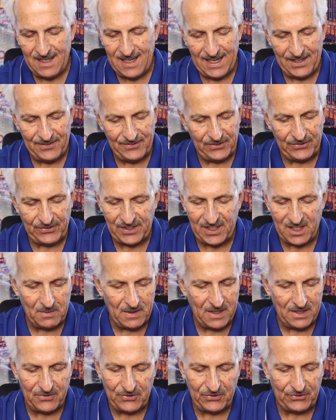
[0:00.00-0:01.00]
It's just going to
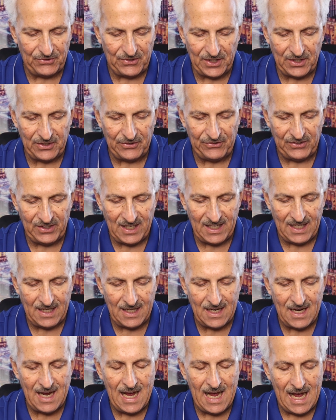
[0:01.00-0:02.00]
be interesting to
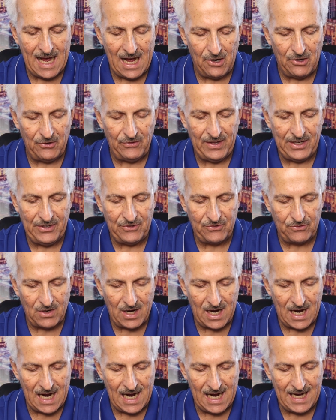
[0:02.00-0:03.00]
see how they
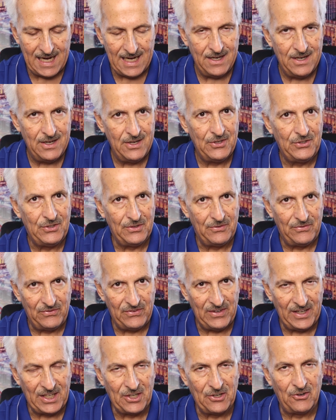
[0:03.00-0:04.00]
try to
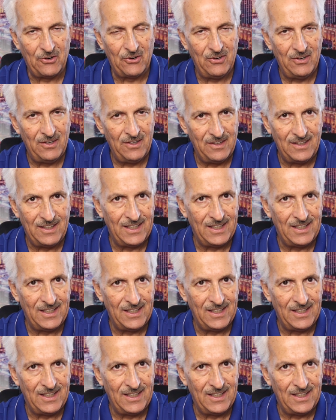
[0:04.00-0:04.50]
figure,